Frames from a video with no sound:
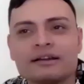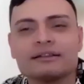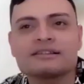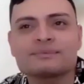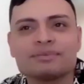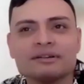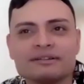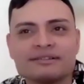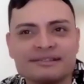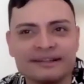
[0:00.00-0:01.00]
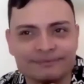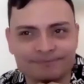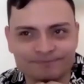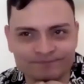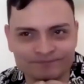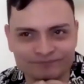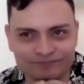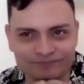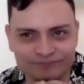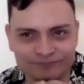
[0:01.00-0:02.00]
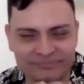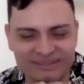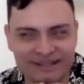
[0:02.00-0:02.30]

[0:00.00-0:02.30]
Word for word: This person, hmm, let me